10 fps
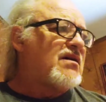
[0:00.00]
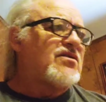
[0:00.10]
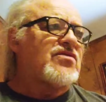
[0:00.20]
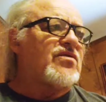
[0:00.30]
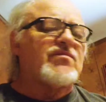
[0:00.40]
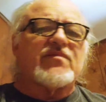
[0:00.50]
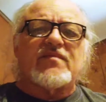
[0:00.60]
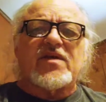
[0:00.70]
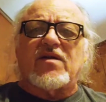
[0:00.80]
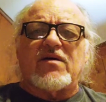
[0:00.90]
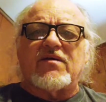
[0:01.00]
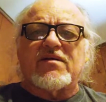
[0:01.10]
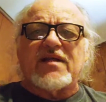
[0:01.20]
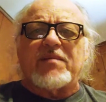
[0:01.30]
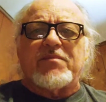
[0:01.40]
So, you
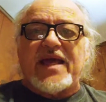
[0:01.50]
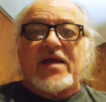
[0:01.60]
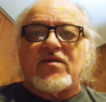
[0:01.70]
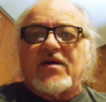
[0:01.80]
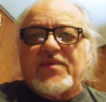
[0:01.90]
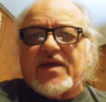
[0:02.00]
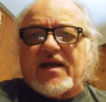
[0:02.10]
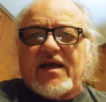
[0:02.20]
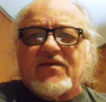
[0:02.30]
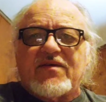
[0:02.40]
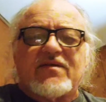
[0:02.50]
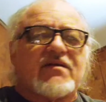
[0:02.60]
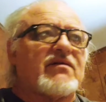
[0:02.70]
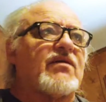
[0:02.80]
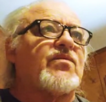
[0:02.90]
know, not manual. I mean, I haven't, you
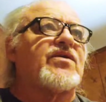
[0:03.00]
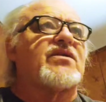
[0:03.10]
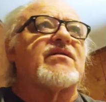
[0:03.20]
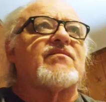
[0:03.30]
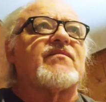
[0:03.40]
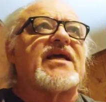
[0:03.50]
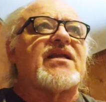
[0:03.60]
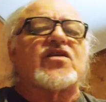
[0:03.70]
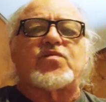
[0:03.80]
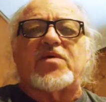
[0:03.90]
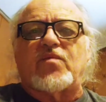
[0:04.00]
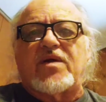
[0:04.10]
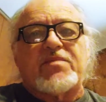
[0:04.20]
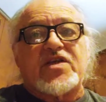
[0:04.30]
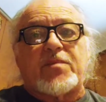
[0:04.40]
know, I worked in maintenance. But
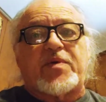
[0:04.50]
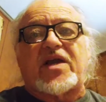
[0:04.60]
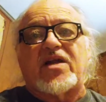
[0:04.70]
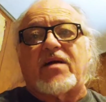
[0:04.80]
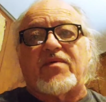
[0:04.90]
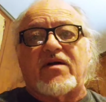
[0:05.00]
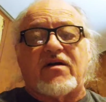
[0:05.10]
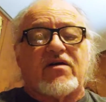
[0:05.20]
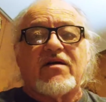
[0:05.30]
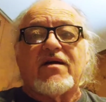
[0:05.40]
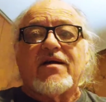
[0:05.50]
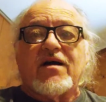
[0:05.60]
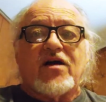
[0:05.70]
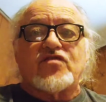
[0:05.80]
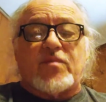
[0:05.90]
one minute you're picking up a
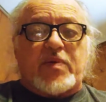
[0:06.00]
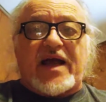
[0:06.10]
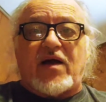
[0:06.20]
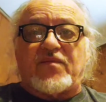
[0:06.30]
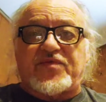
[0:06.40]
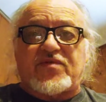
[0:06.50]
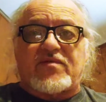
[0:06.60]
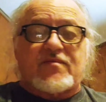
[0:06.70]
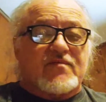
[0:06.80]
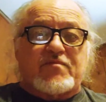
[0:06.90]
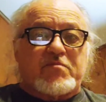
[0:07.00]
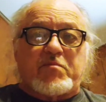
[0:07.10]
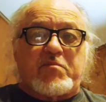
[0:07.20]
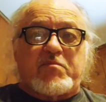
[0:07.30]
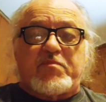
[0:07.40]
100-pound
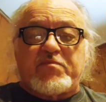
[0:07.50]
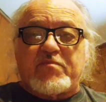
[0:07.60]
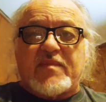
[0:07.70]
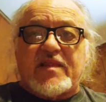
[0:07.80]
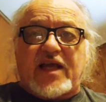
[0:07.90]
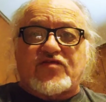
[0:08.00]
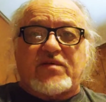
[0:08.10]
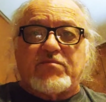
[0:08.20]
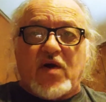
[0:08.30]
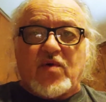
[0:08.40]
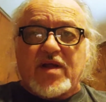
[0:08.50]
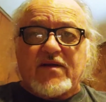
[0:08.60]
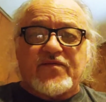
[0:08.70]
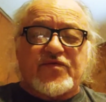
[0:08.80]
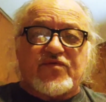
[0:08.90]
electric
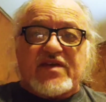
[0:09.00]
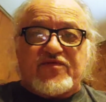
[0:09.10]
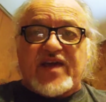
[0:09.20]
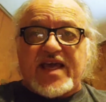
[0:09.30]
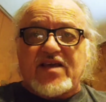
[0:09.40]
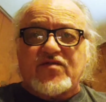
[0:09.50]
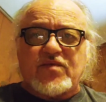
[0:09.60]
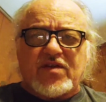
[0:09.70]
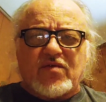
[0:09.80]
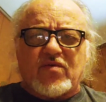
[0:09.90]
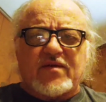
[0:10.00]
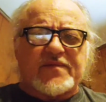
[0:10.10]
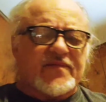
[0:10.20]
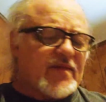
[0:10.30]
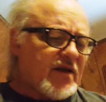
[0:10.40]
motor, 3-phase. What do you do?
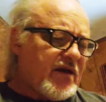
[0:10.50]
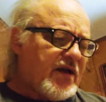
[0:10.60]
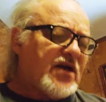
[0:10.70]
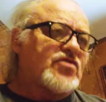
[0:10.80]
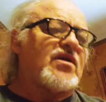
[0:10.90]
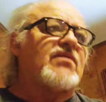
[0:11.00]
So